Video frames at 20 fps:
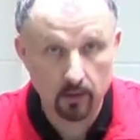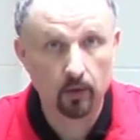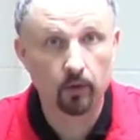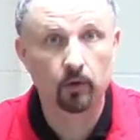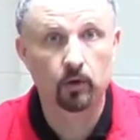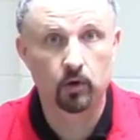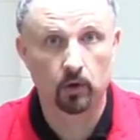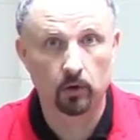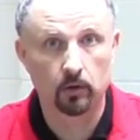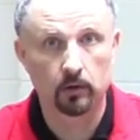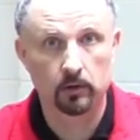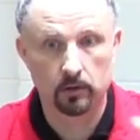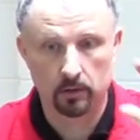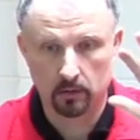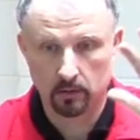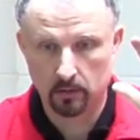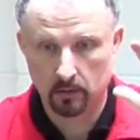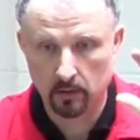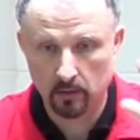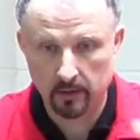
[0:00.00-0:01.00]
Look
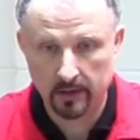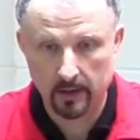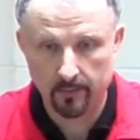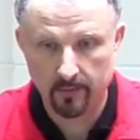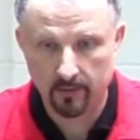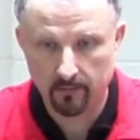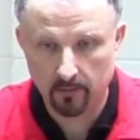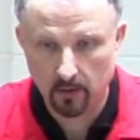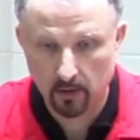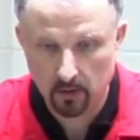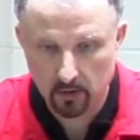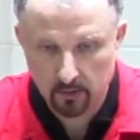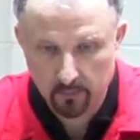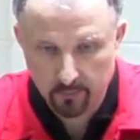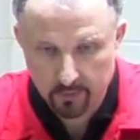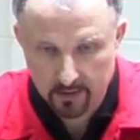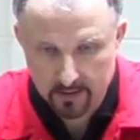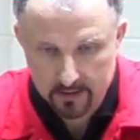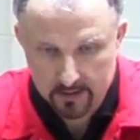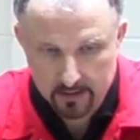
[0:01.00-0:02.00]
good, don't get me wrong,
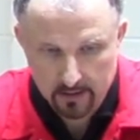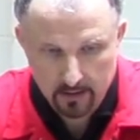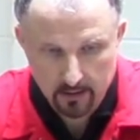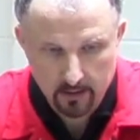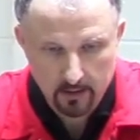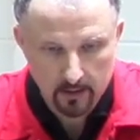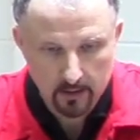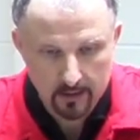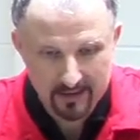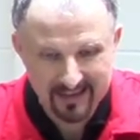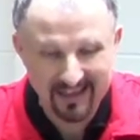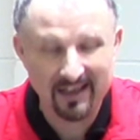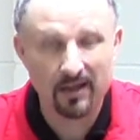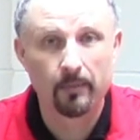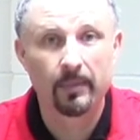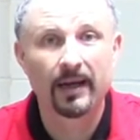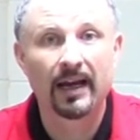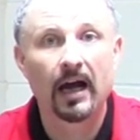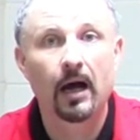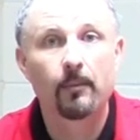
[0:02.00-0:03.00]
but uh, it's a little
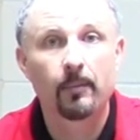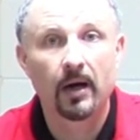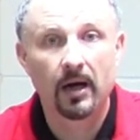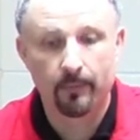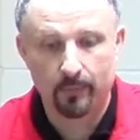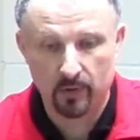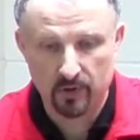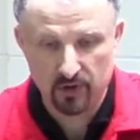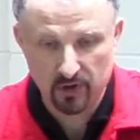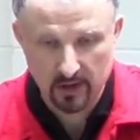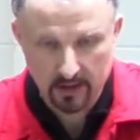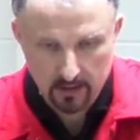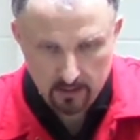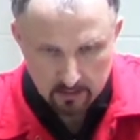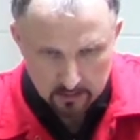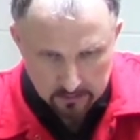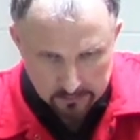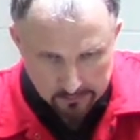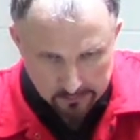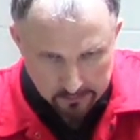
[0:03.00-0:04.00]
bit out of my
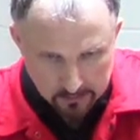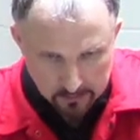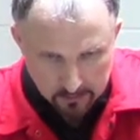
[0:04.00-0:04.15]
budget.